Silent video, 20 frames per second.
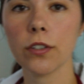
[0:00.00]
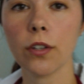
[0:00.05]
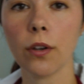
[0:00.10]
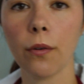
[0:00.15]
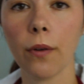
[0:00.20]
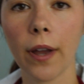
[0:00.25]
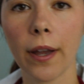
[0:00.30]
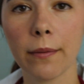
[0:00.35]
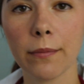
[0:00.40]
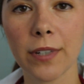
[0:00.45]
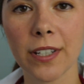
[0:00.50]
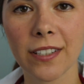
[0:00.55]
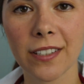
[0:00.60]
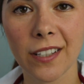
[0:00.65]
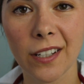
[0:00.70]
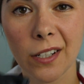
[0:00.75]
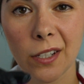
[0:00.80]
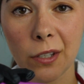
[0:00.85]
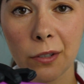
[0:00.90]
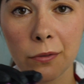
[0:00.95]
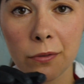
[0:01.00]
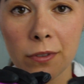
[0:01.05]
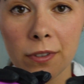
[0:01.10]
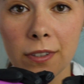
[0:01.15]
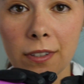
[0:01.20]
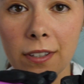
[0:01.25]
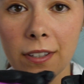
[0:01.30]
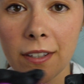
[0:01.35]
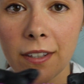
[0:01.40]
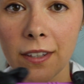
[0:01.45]
So I'm just going to
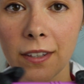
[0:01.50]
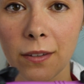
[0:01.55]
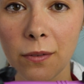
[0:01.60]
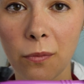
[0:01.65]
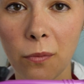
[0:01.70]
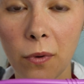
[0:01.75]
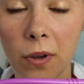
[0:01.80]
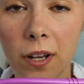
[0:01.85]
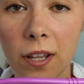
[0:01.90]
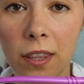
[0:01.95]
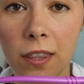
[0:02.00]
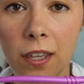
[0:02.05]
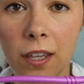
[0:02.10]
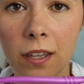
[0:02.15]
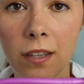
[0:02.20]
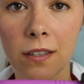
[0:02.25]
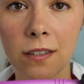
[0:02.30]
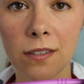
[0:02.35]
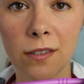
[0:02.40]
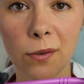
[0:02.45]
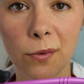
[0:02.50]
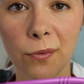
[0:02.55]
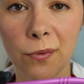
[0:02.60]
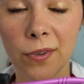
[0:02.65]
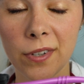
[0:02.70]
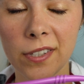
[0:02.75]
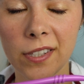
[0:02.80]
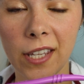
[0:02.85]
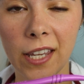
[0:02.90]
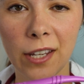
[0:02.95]
use one of these
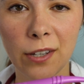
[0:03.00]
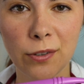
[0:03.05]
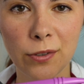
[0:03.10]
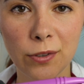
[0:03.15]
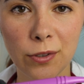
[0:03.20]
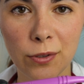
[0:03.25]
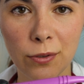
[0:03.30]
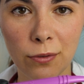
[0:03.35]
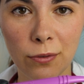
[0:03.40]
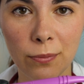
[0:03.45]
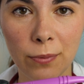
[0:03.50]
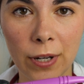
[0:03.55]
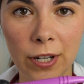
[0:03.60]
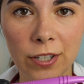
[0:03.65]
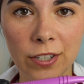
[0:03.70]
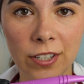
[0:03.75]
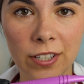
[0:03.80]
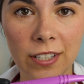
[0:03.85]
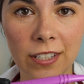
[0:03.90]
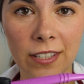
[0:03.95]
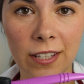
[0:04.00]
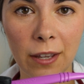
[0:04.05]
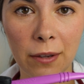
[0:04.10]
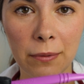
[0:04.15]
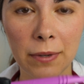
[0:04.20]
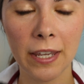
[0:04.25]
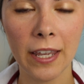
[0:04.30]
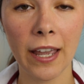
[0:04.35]
recycled toothbrushes that